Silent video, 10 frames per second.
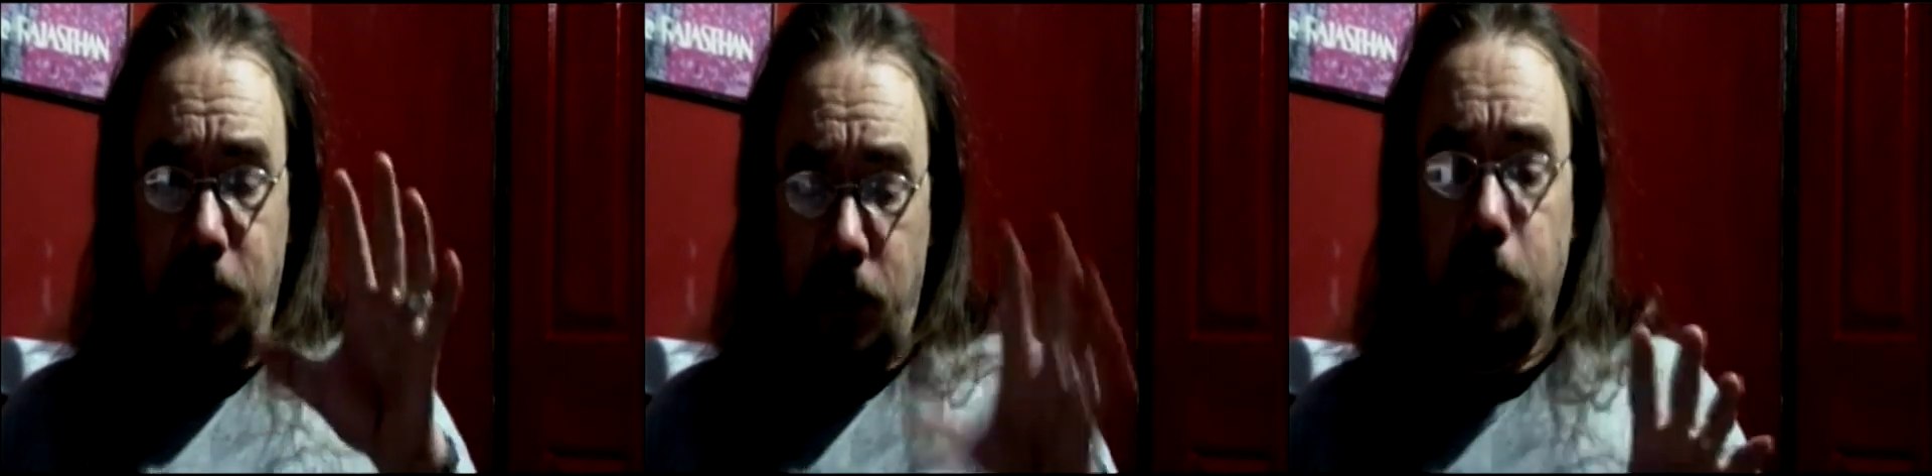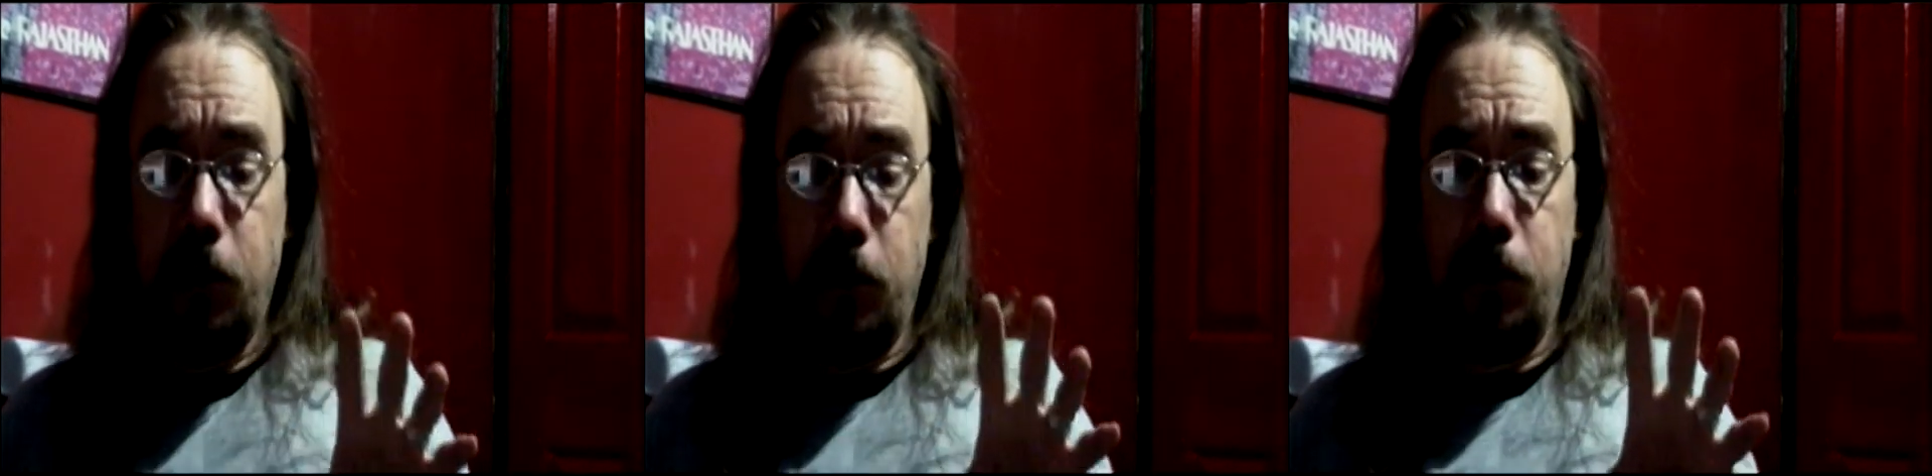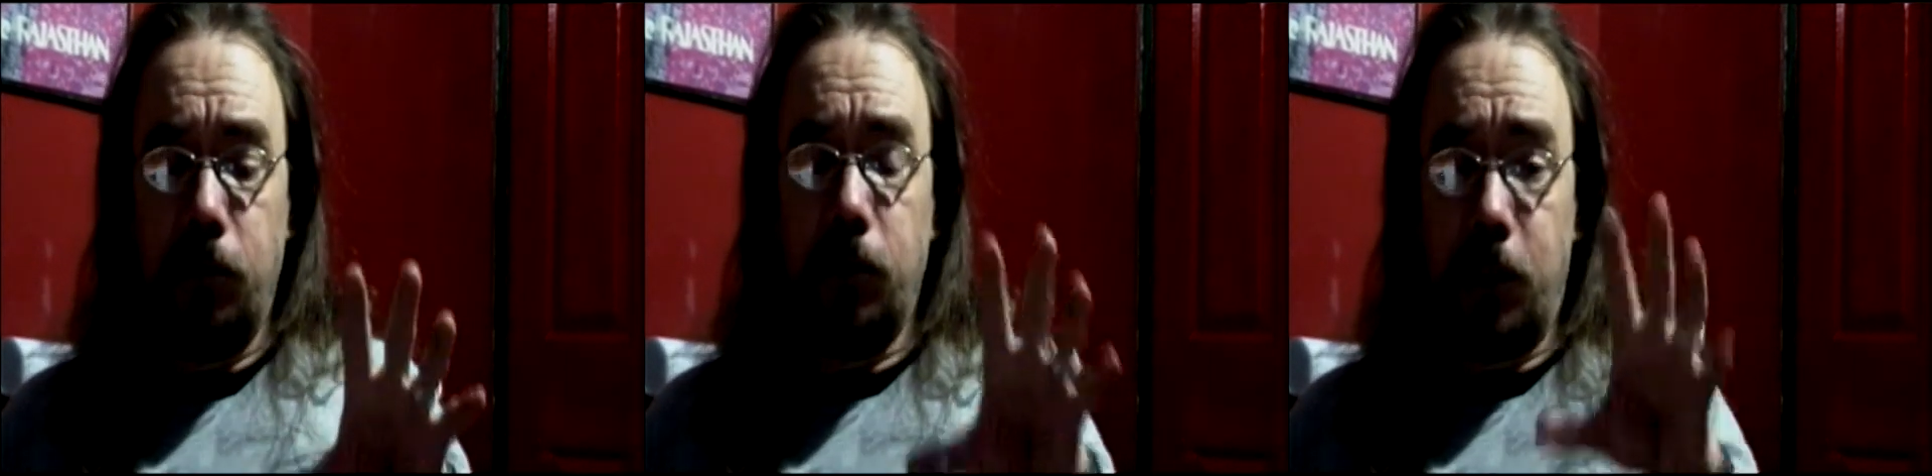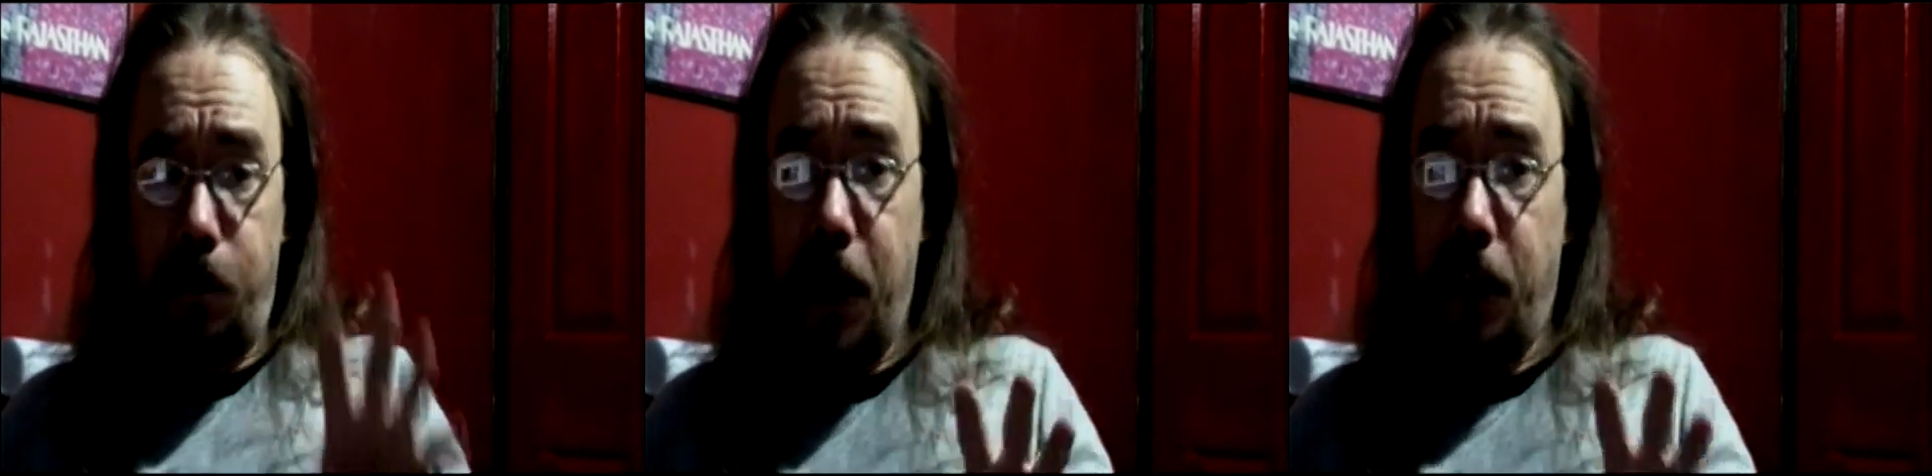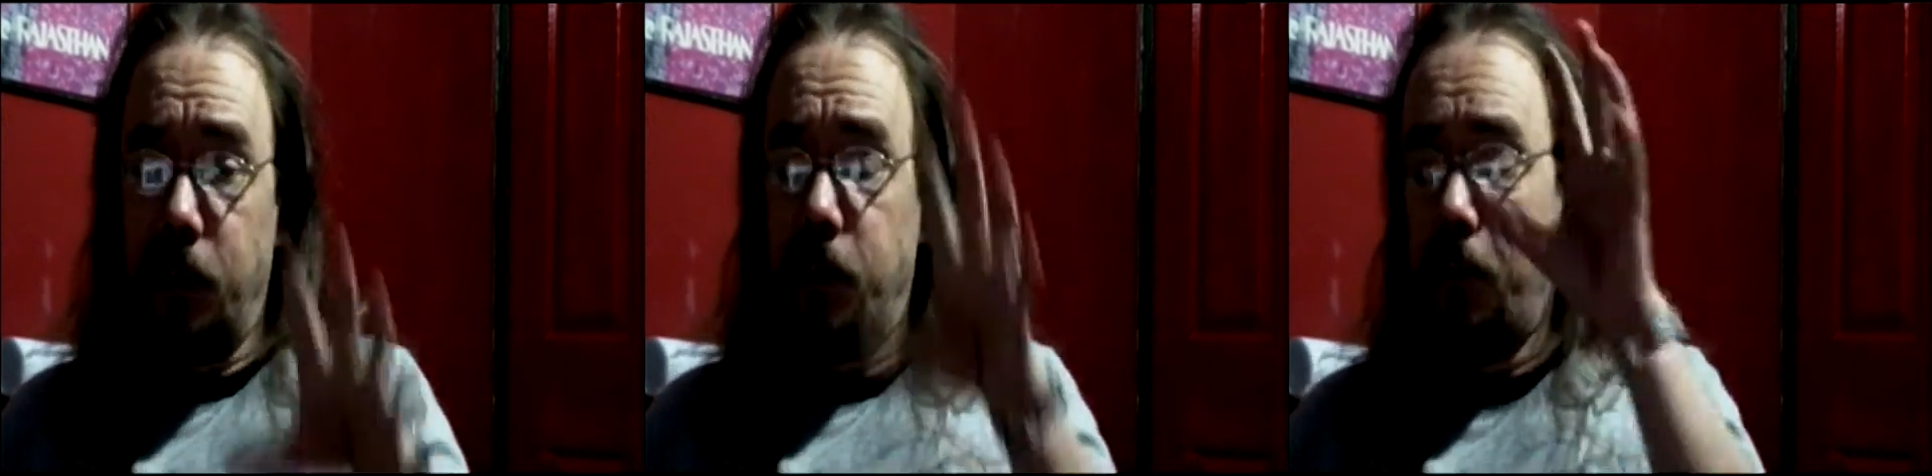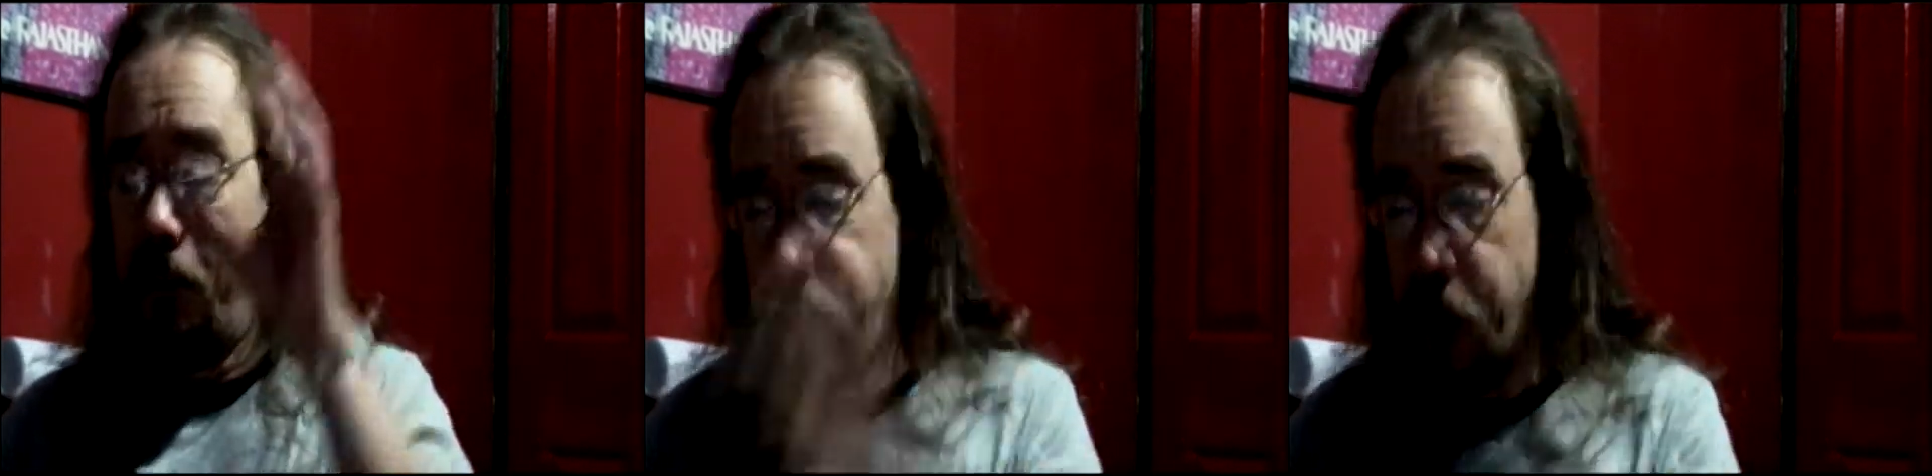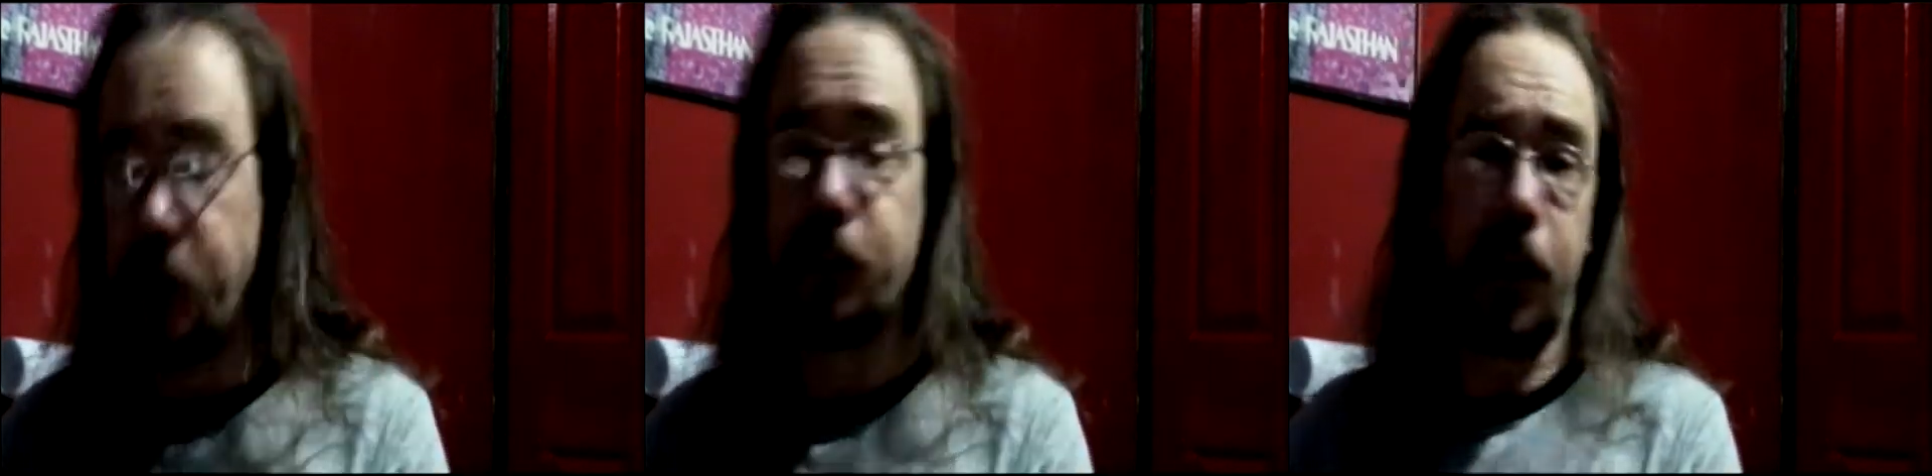to spend
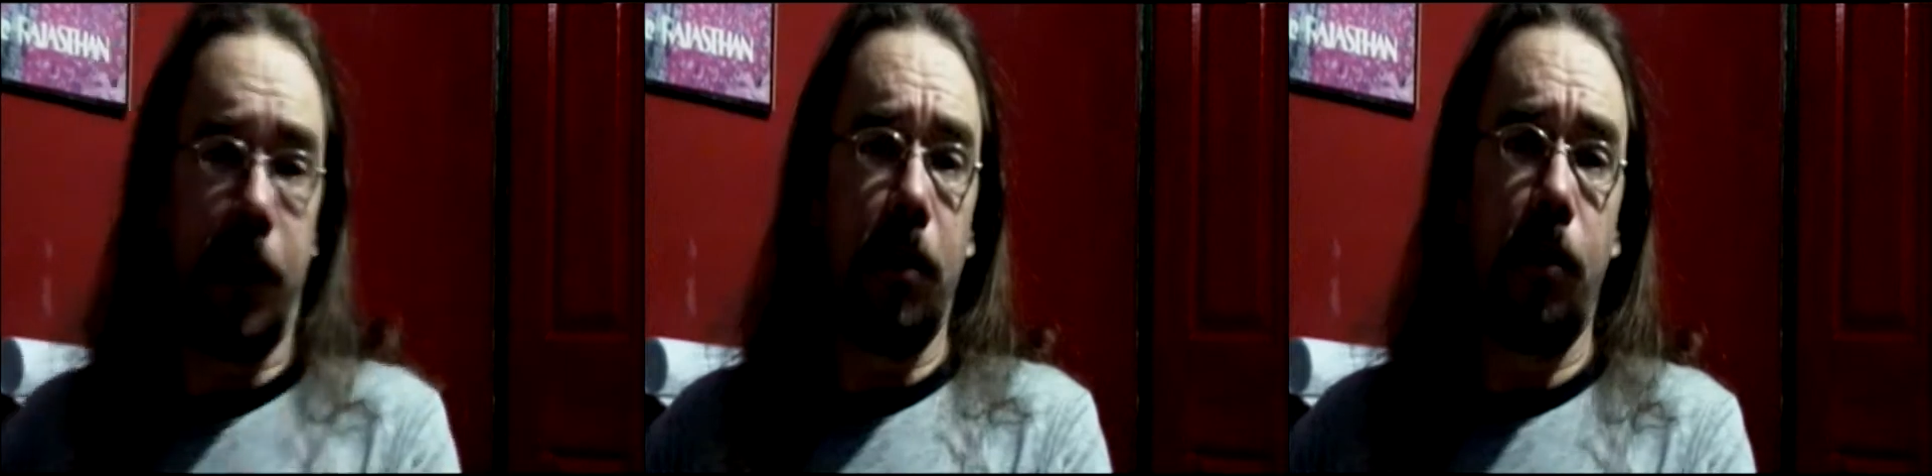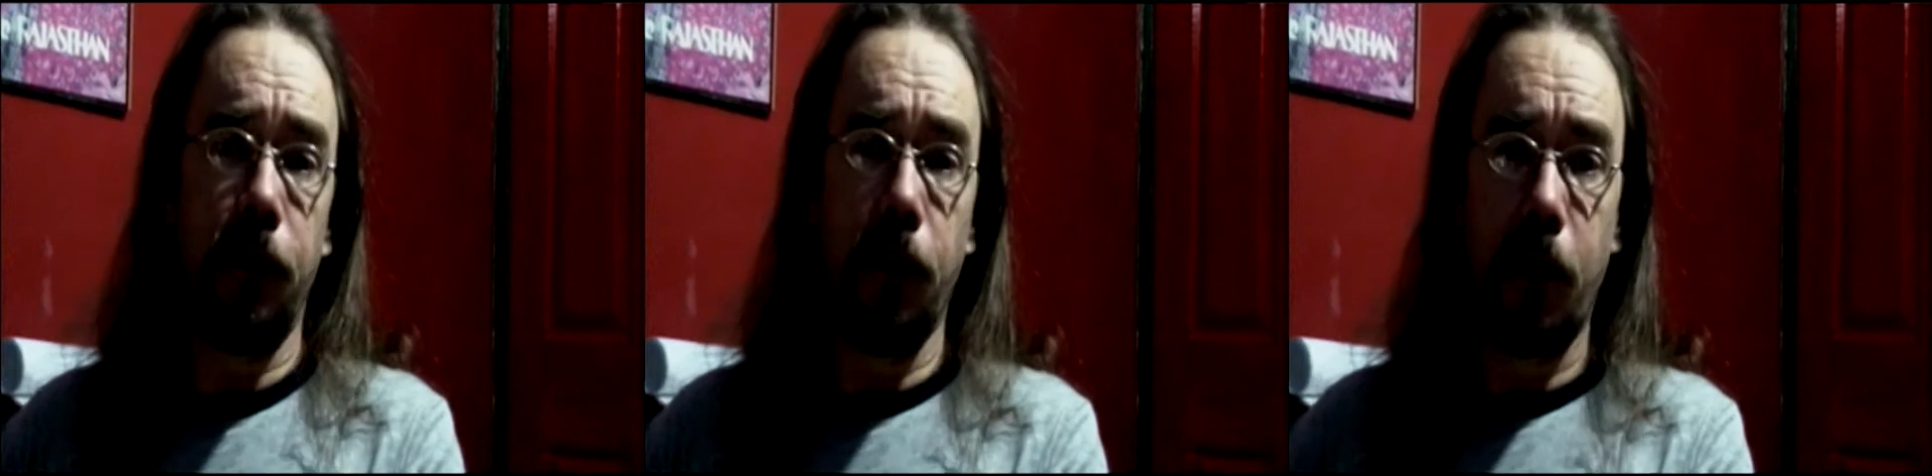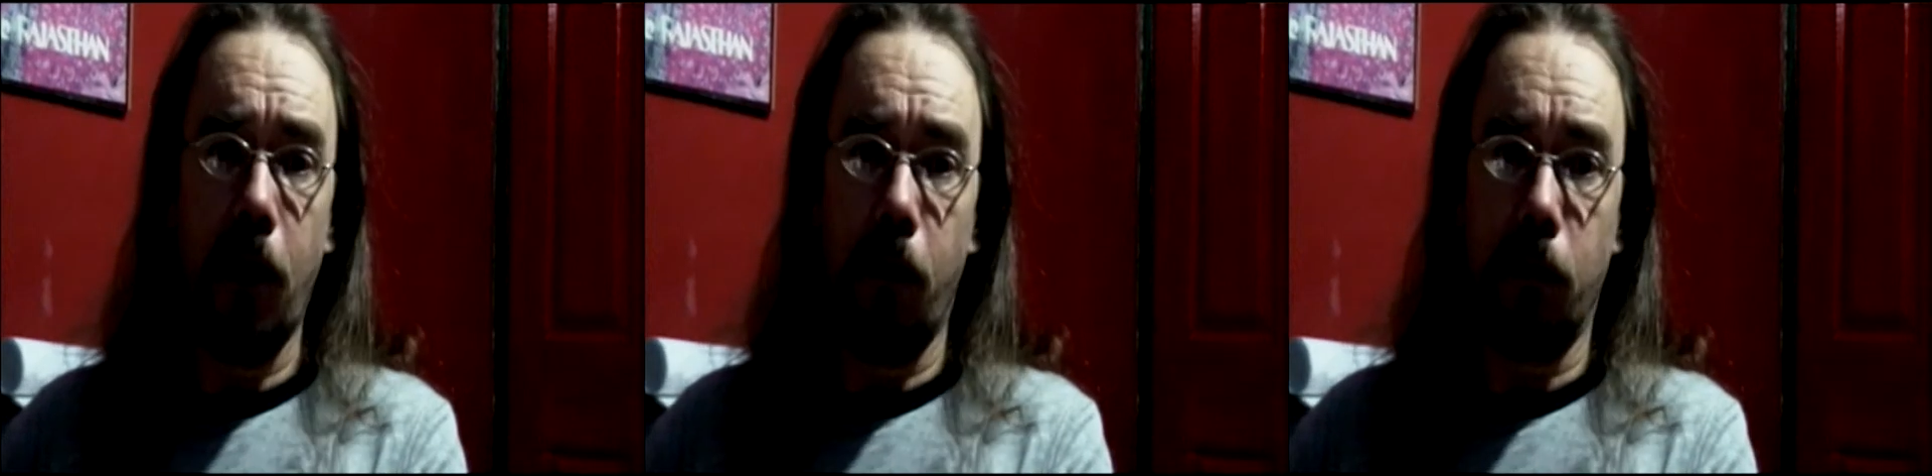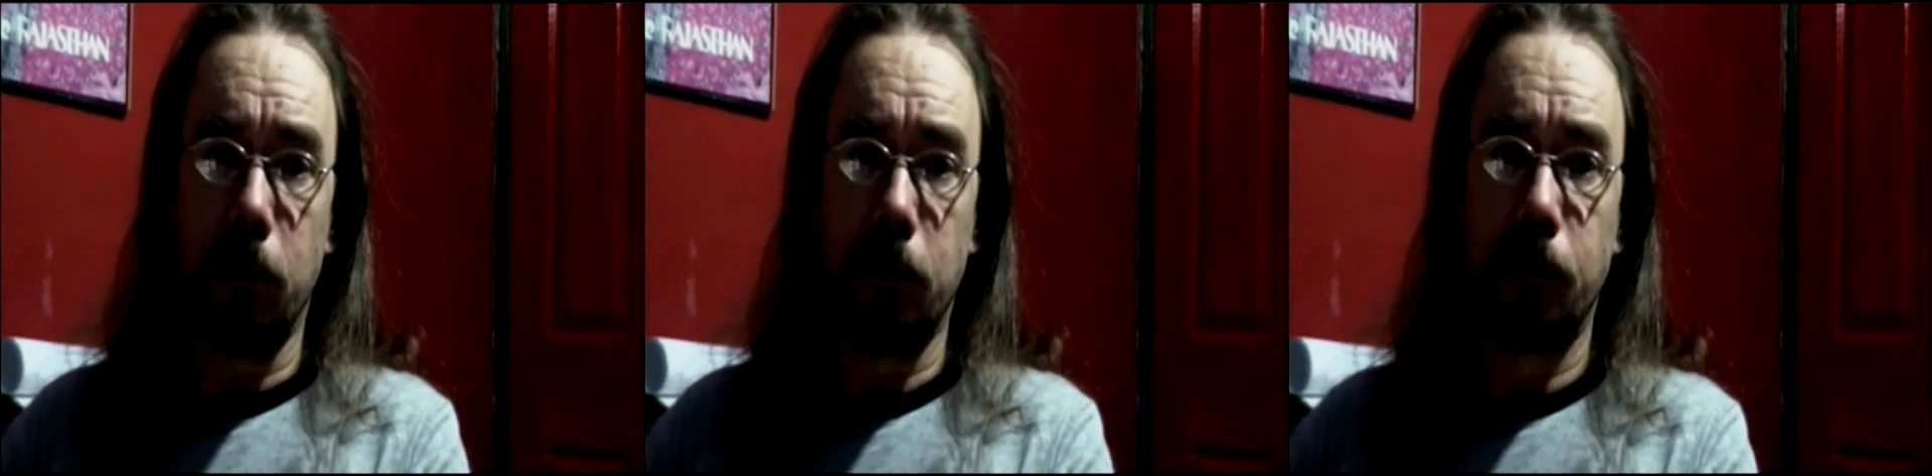focusing on your goal.